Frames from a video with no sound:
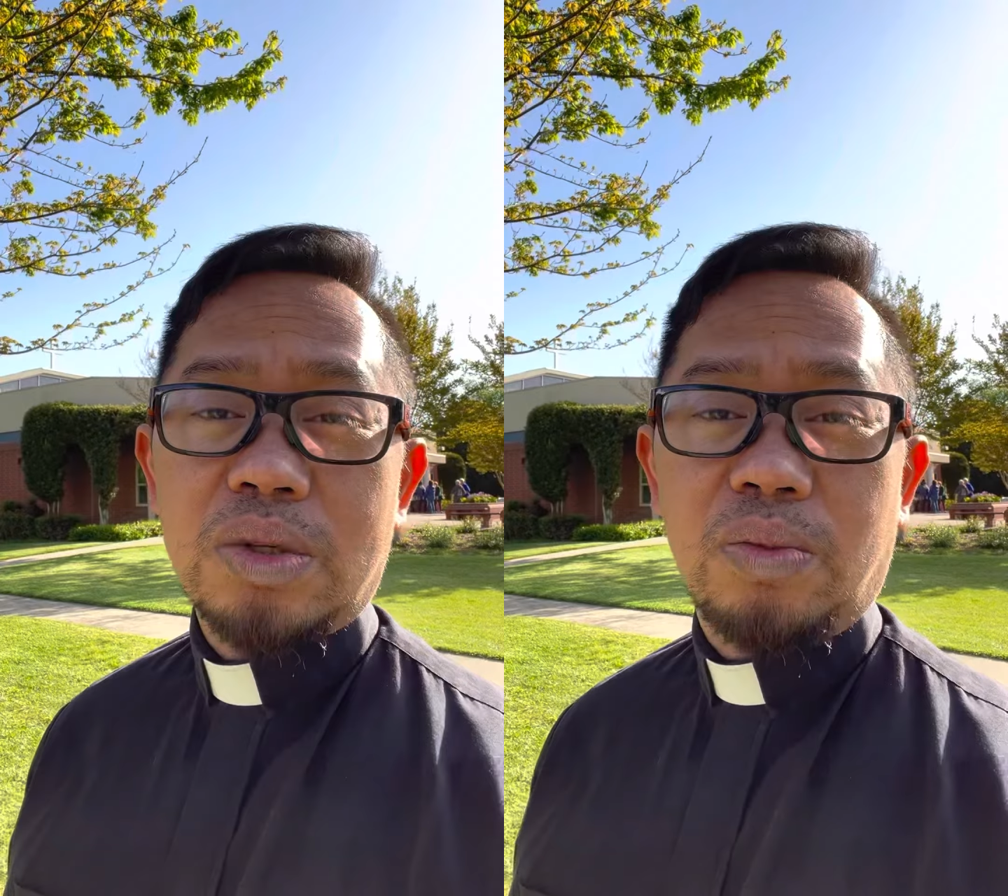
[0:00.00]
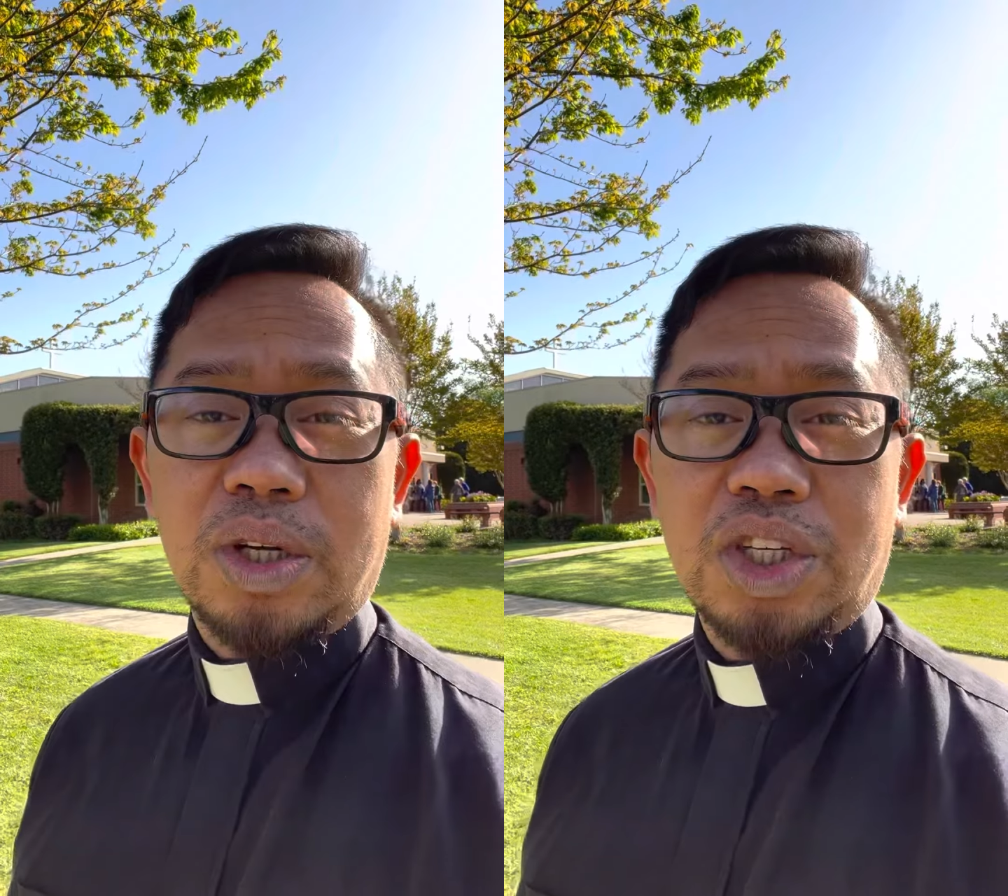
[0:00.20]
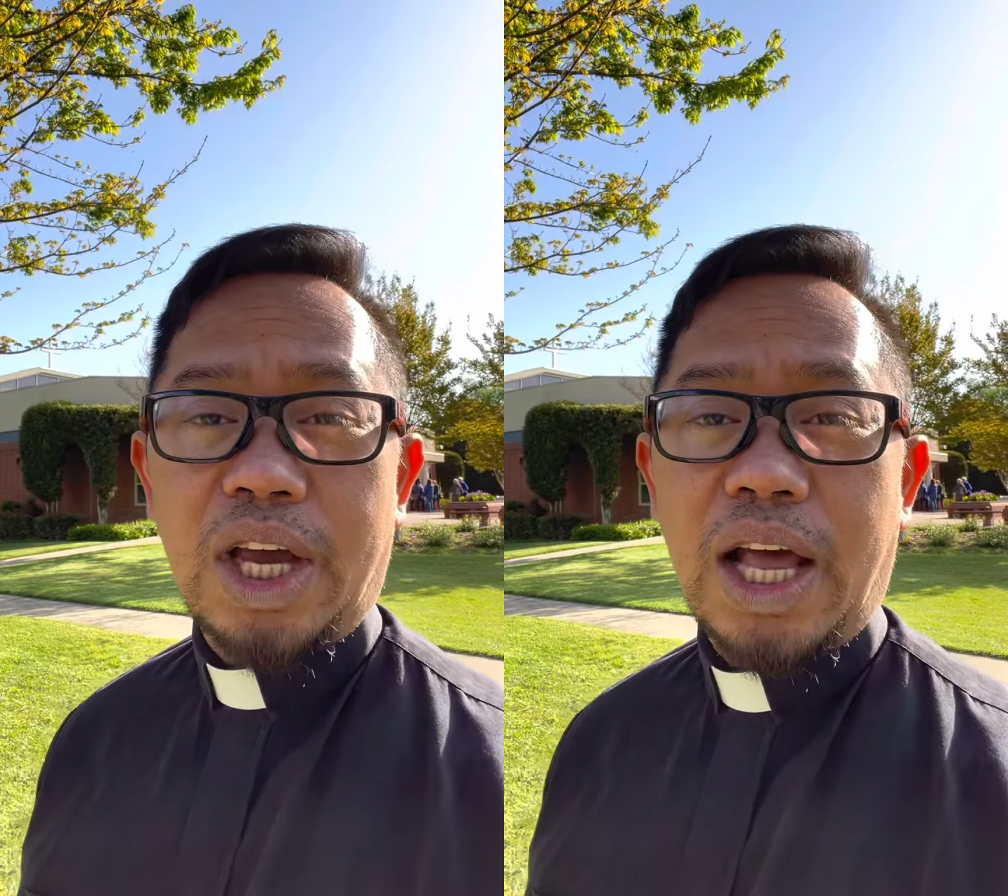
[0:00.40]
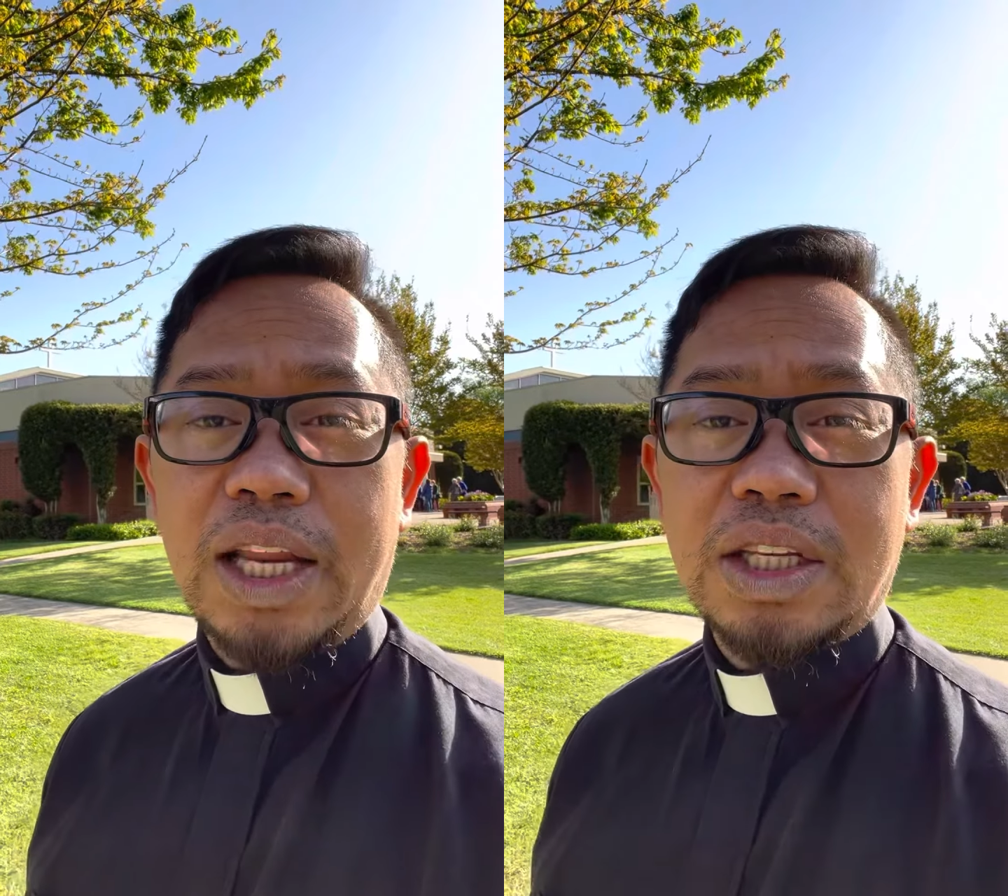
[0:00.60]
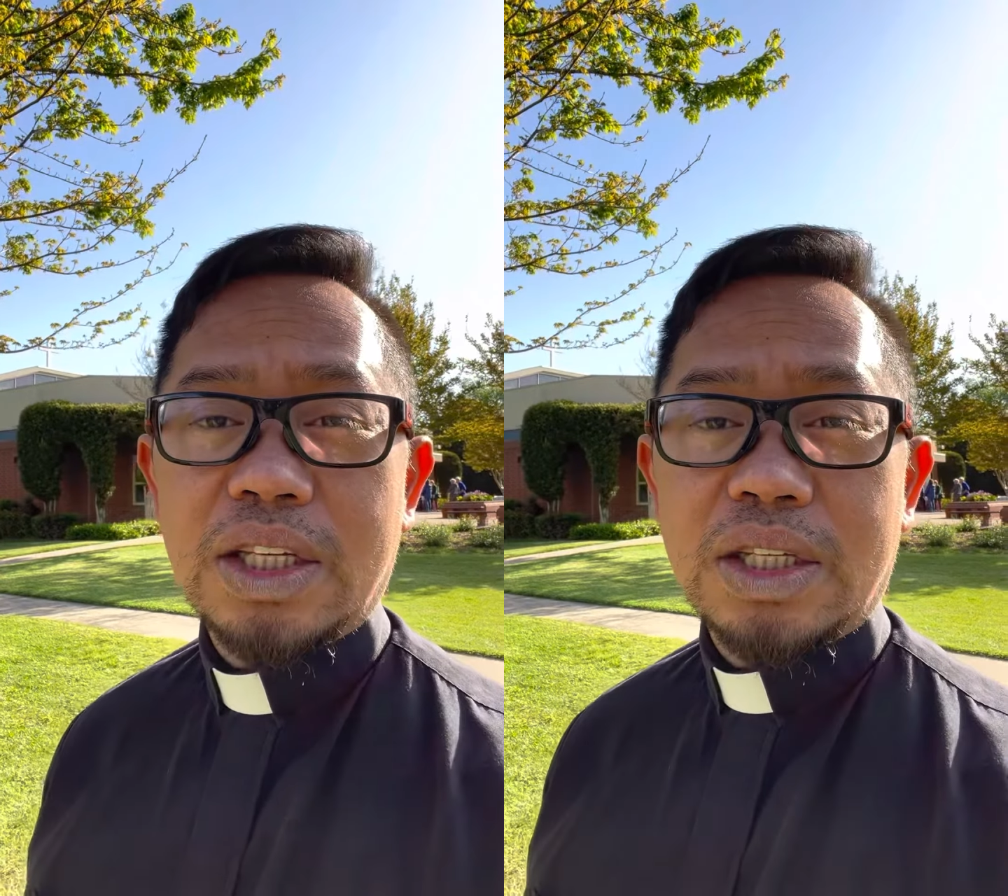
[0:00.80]
what
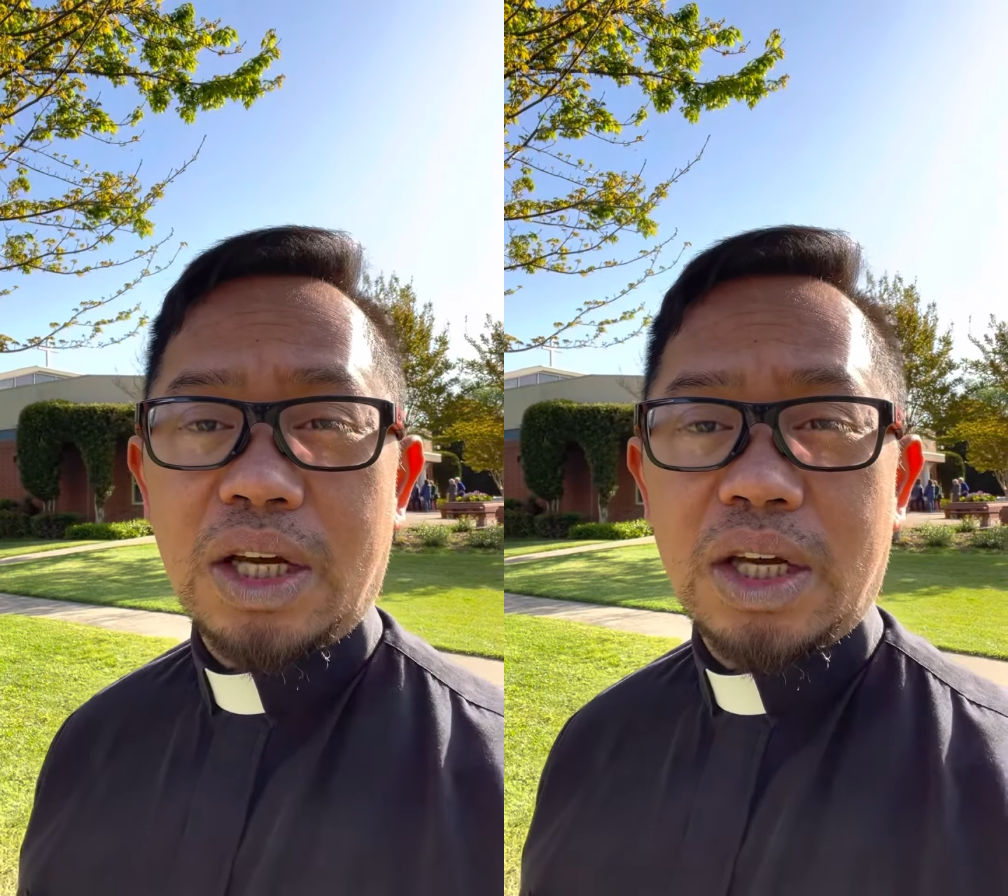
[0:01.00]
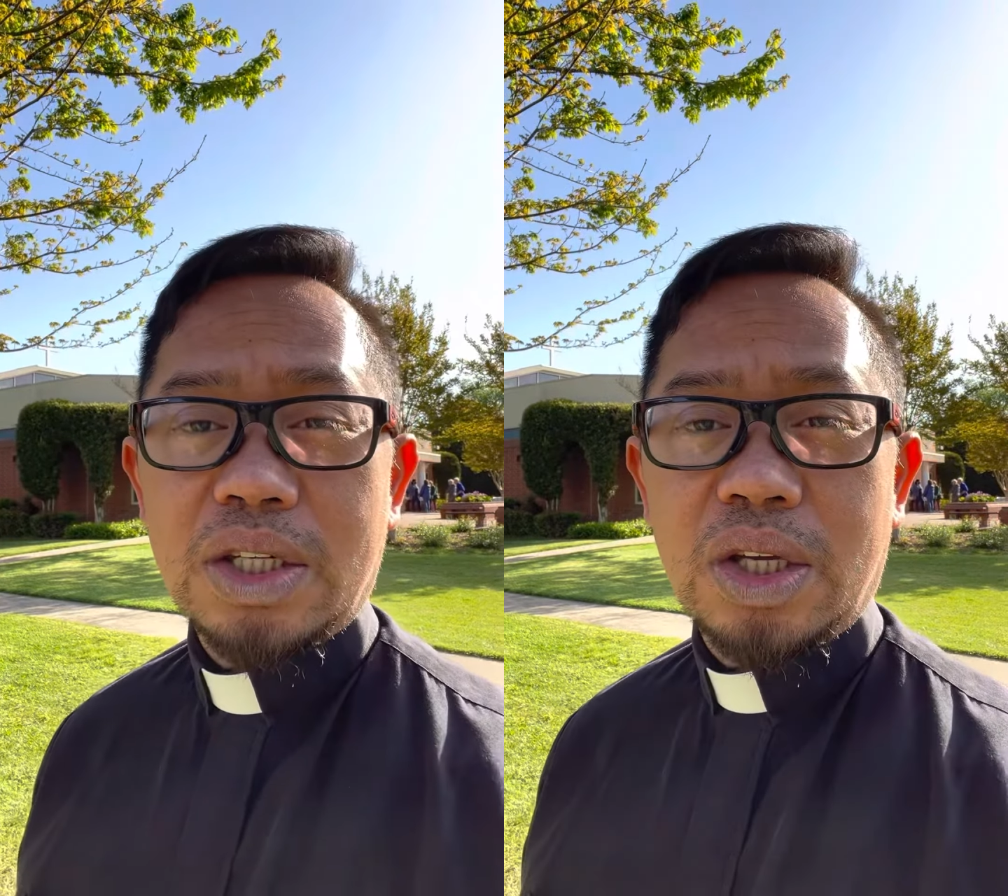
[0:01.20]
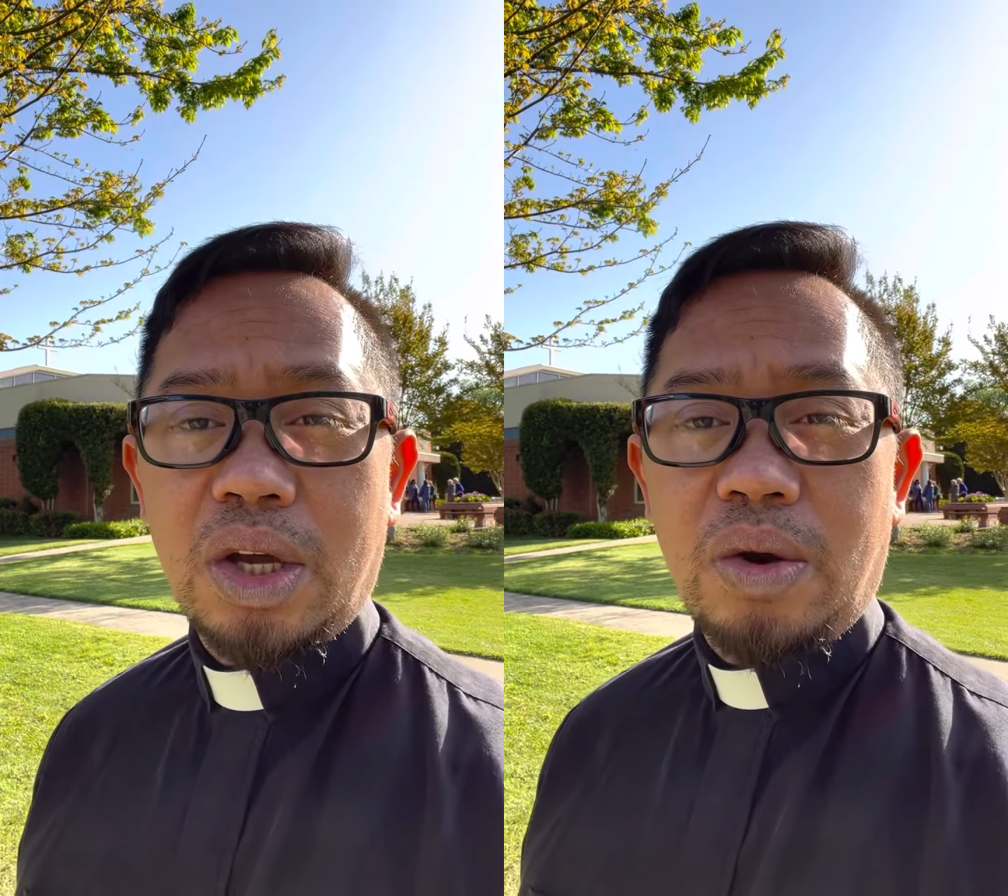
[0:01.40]
challenges us,